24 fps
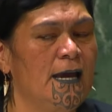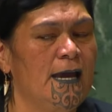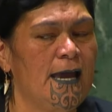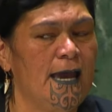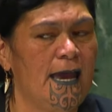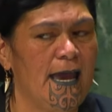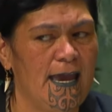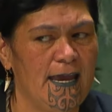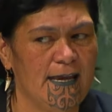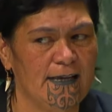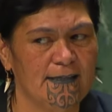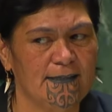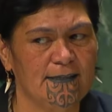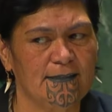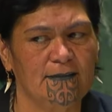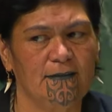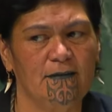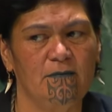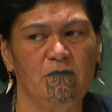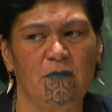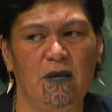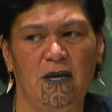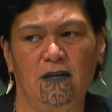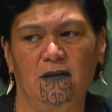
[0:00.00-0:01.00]
acts in
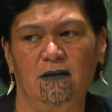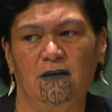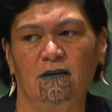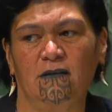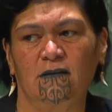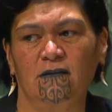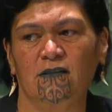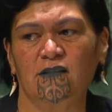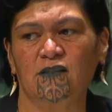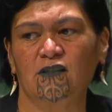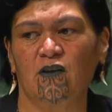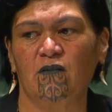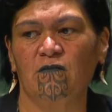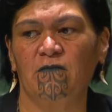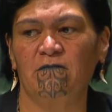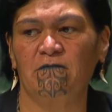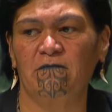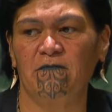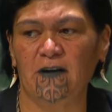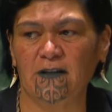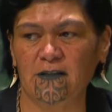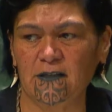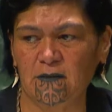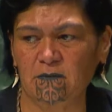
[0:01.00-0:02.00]
a manner so
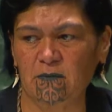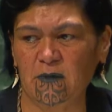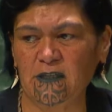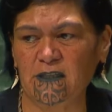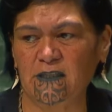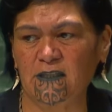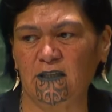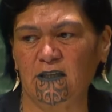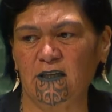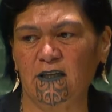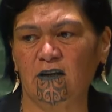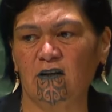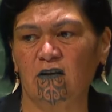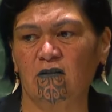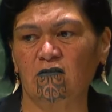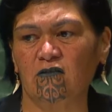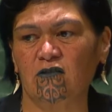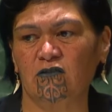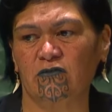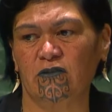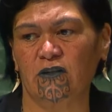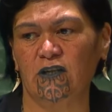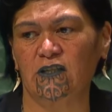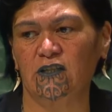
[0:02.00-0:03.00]
fundamentally
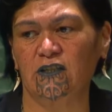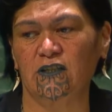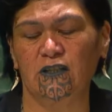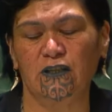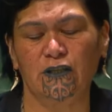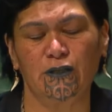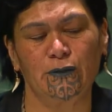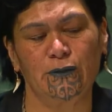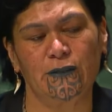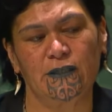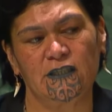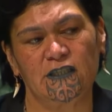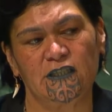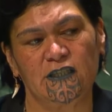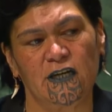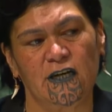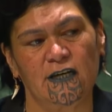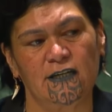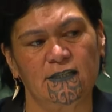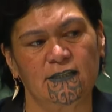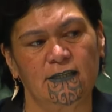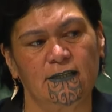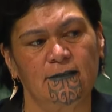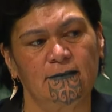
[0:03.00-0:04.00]
contrary to the UN
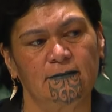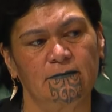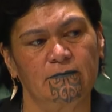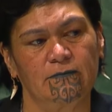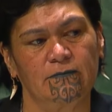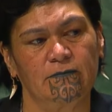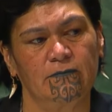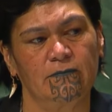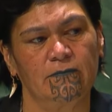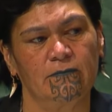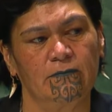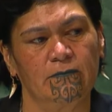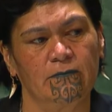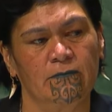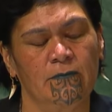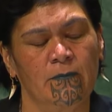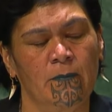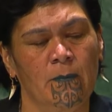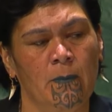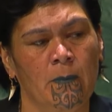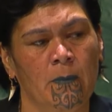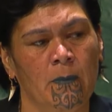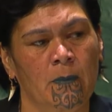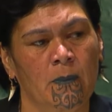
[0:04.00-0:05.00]
Charter?
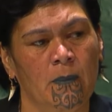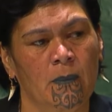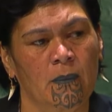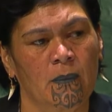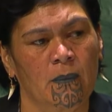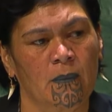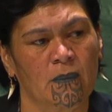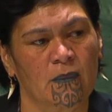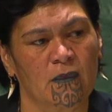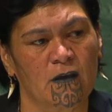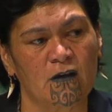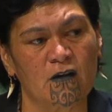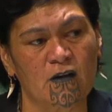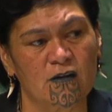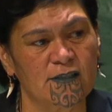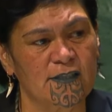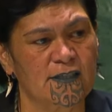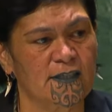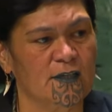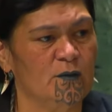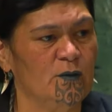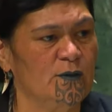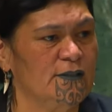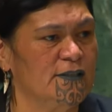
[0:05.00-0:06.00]
The
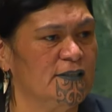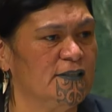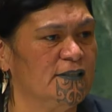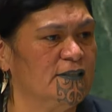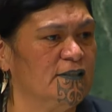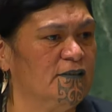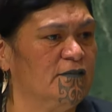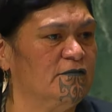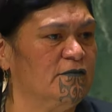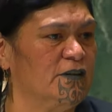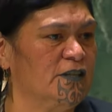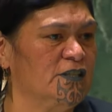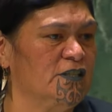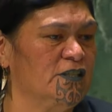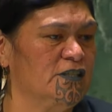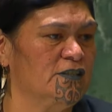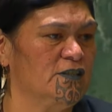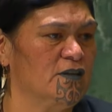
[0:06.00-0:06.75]
consequences of Russia's